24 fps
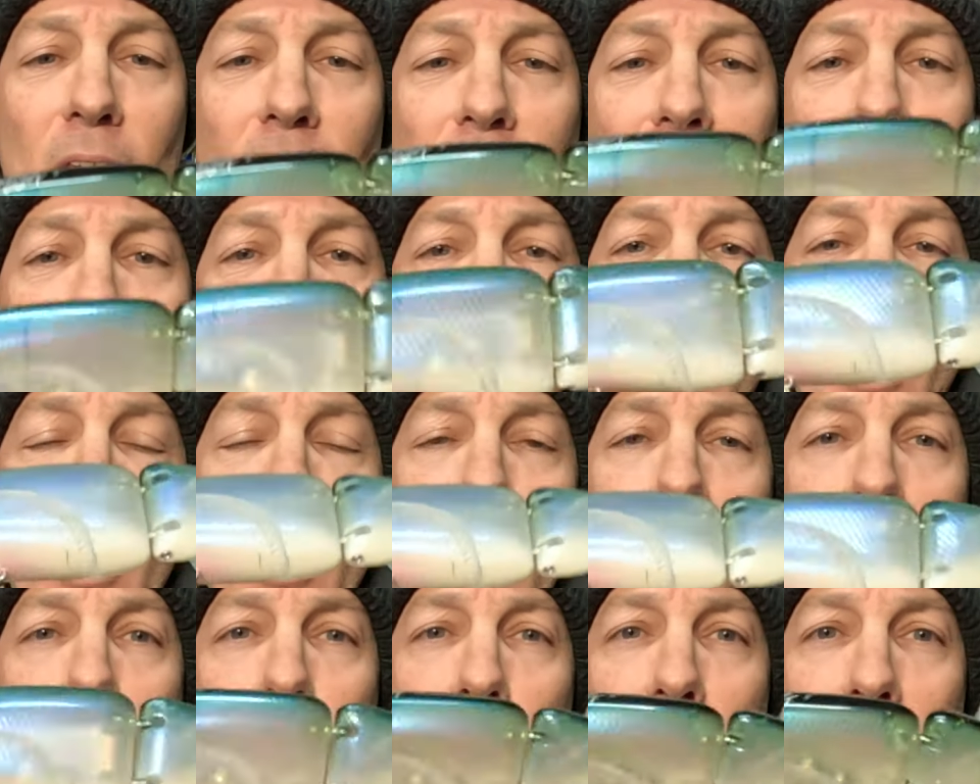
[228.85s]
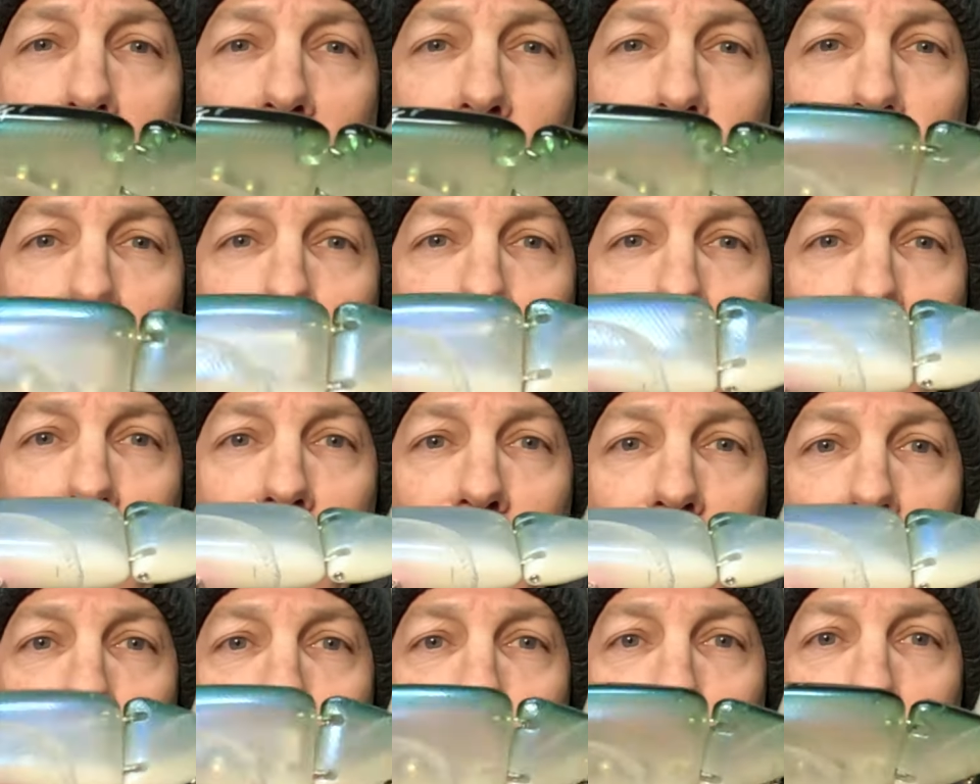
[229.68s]
like a holographic
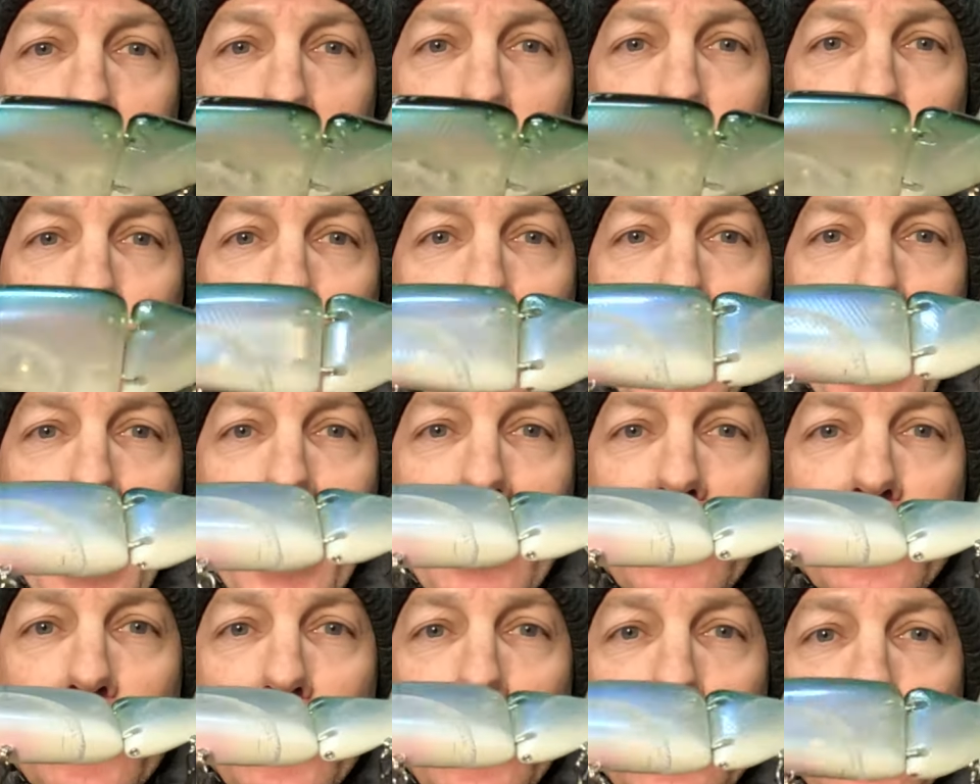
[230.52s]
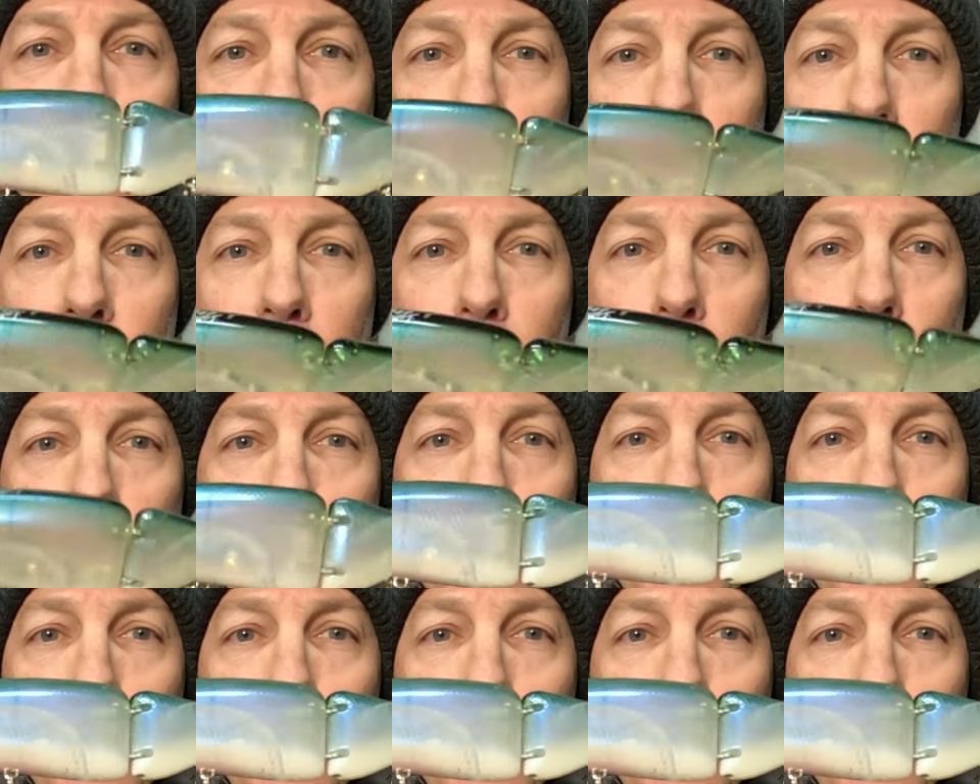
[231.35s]
like flash to them.